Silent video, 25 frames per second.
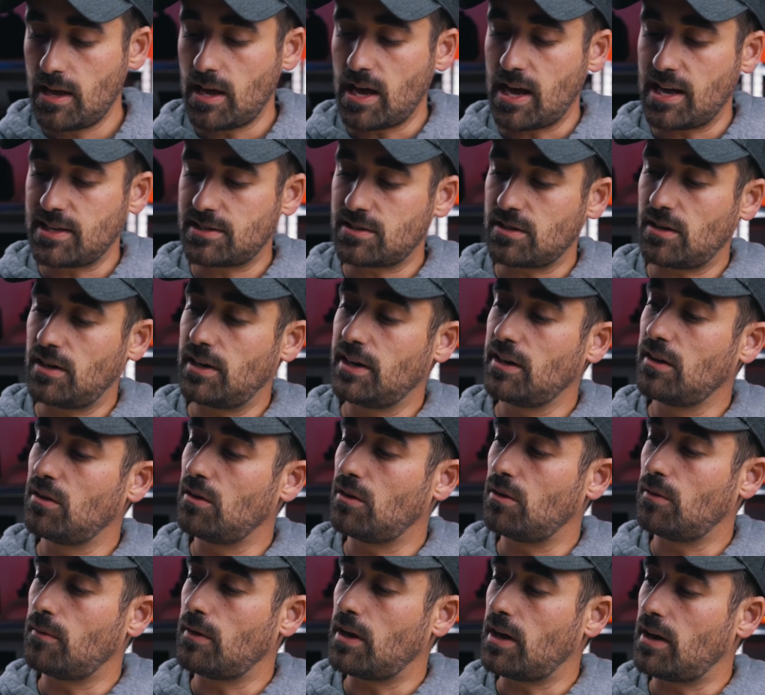As a
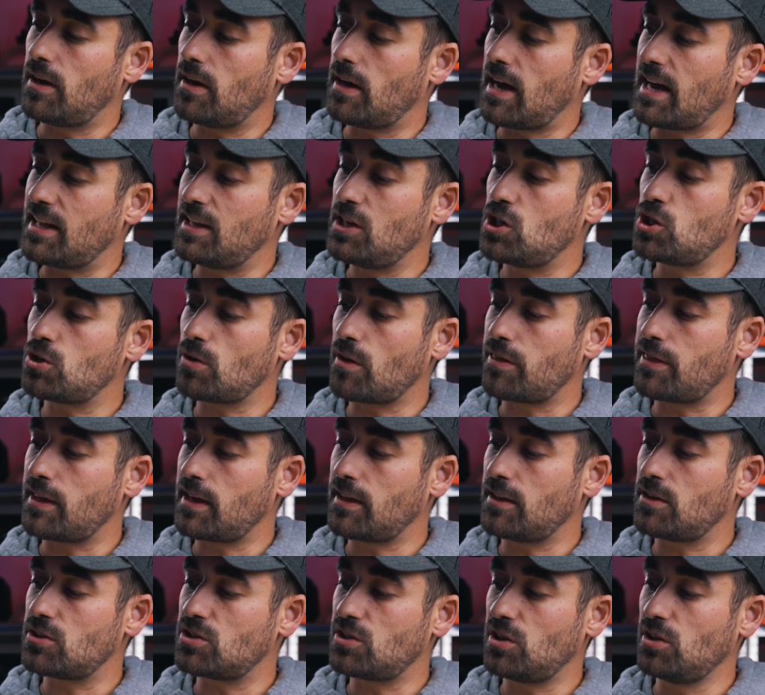little additional
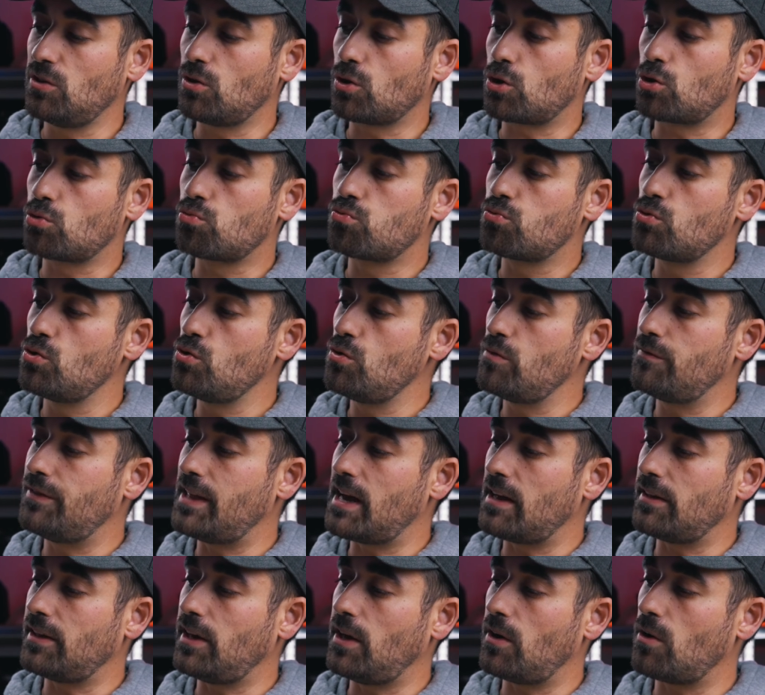thing, there's a little groove
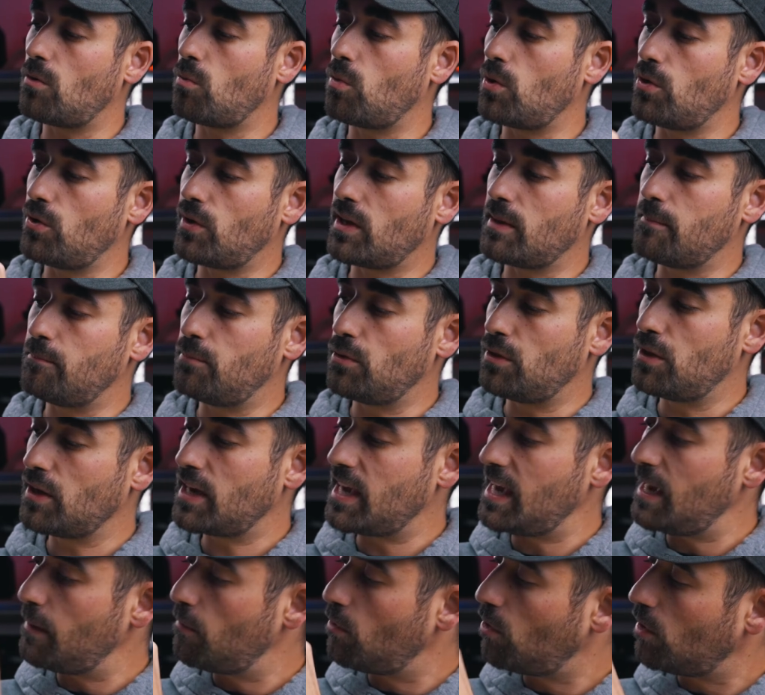down here where you can put the
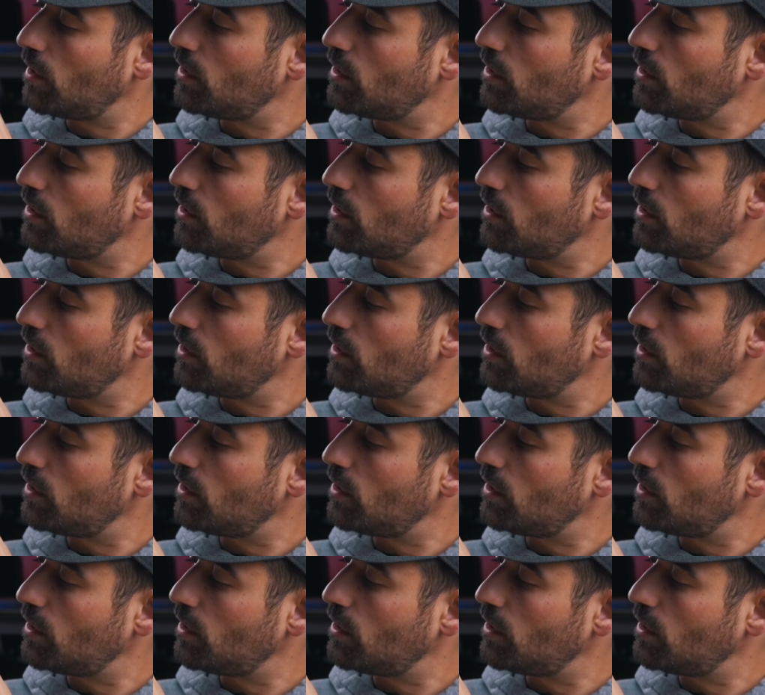cable